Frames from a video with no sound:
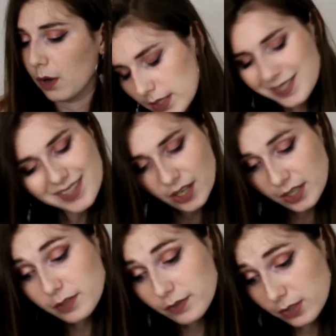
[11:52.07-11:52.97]
There's a lot of
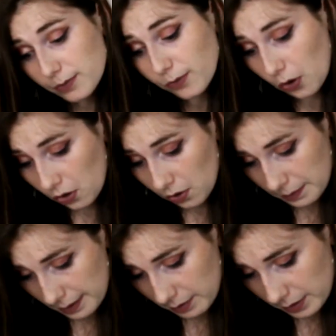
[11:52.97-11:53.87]
useful stuff for
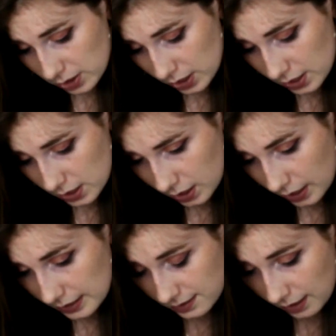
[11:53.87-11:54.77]
baby witches to
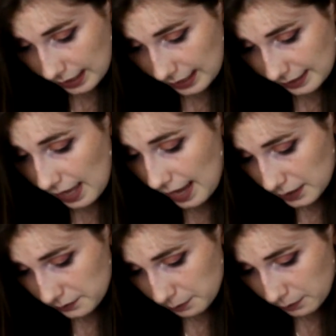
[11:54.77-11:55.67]
like start getting the hang
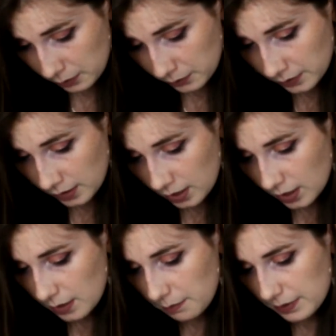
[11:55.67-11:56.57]
of the moon,
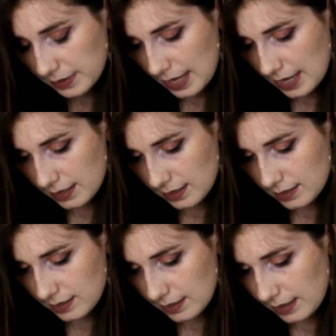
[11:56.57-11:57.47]
but then
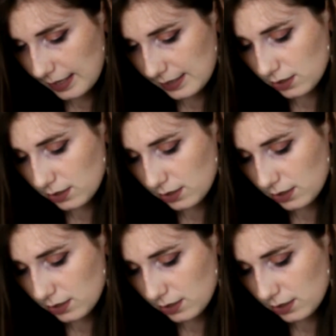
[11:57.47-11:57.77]
it's